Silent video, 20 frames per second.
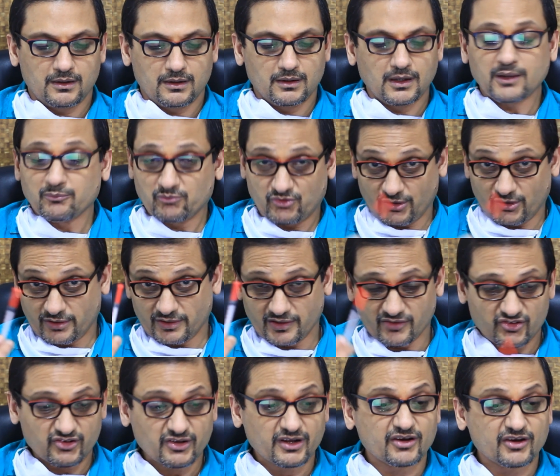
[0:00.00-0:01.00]
the
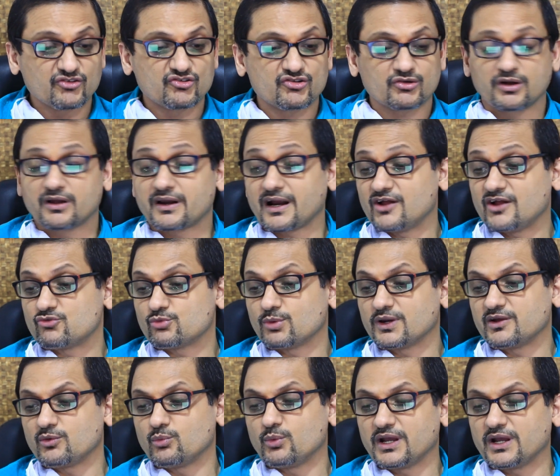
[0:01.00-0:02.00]
syringe
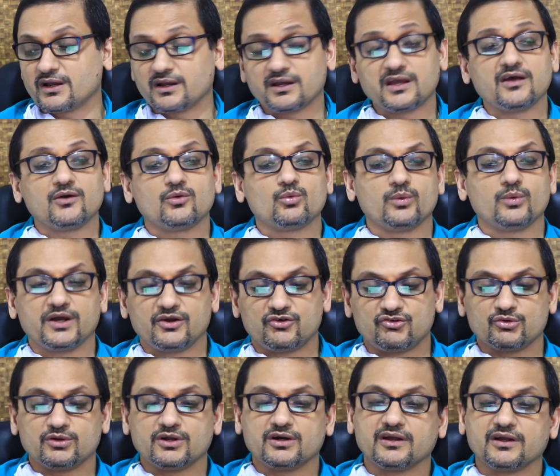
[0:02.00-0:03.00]
gradually gave way
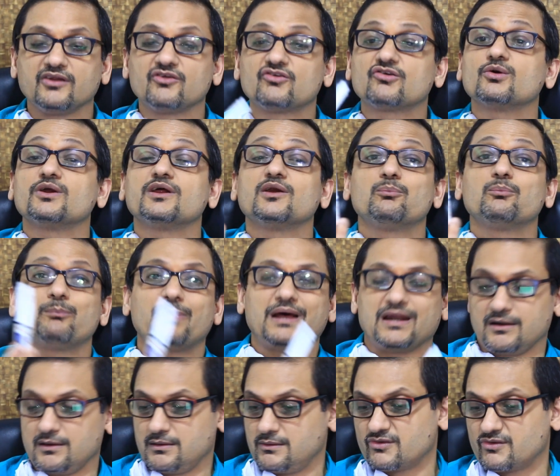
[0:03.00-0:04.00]
to the insulin
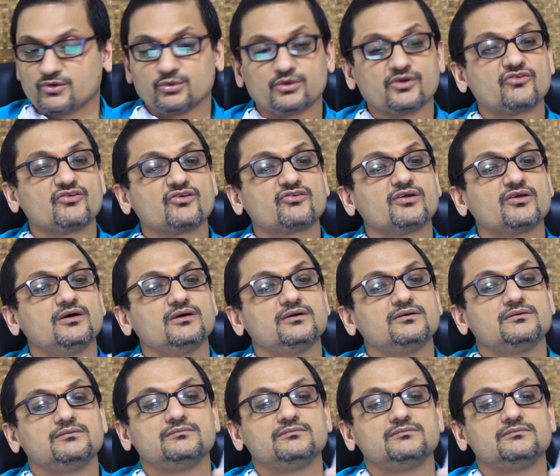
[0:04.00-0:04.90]
pen. So this is a